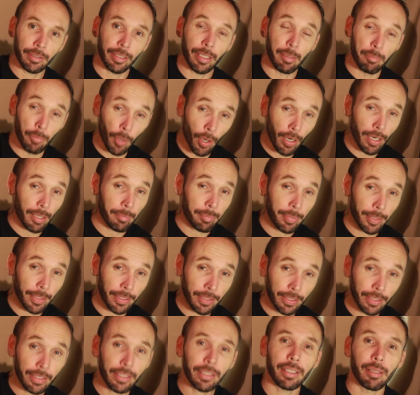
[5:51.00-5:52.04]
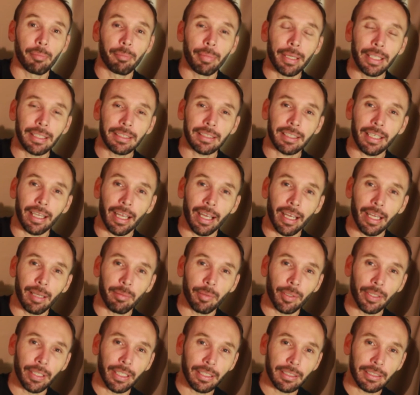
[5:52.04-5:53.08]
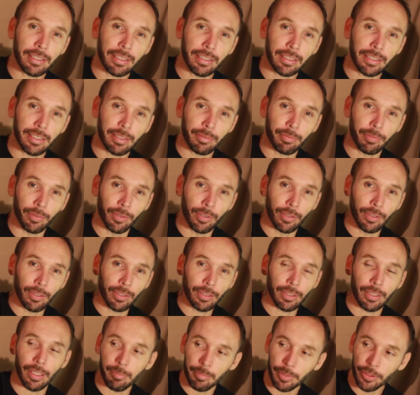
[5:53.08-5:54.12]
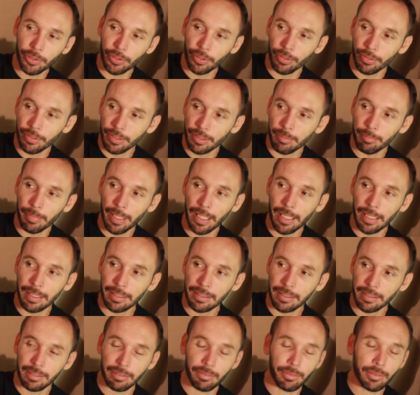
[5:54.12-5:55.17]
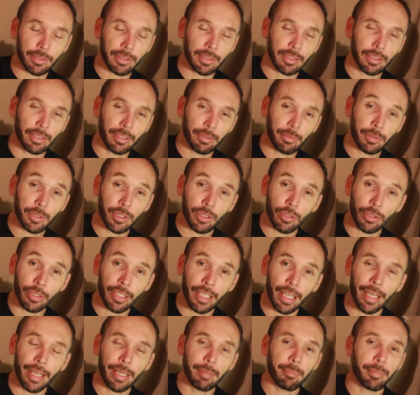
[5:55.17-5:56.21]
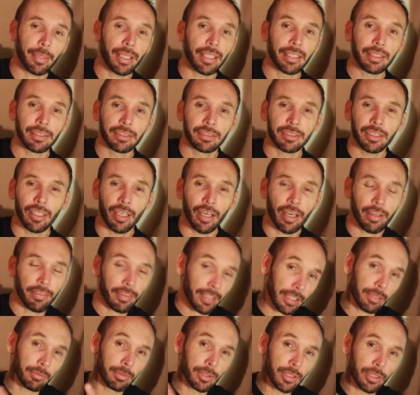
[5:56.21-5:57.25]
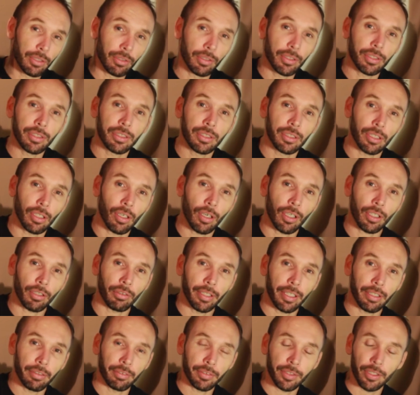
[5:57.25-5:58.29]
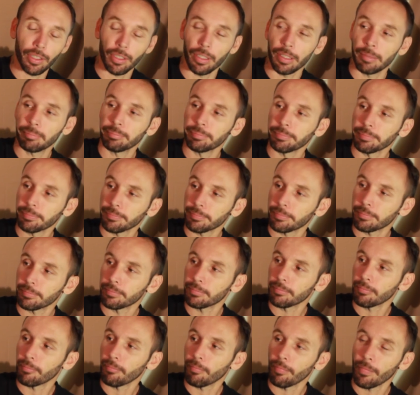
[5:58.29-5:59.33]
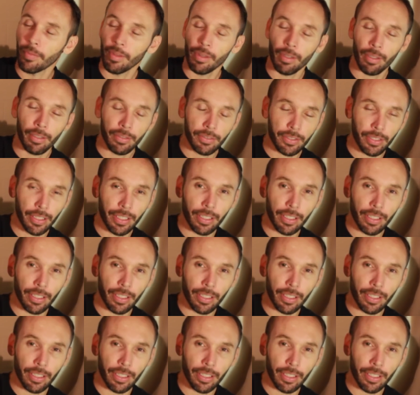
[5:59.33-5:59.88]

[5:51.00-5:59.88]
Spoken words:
in my opinion, the best game on the N64. Like Majora's Mask, it was a good game, but I don't think it was good as Ocarina of Time. So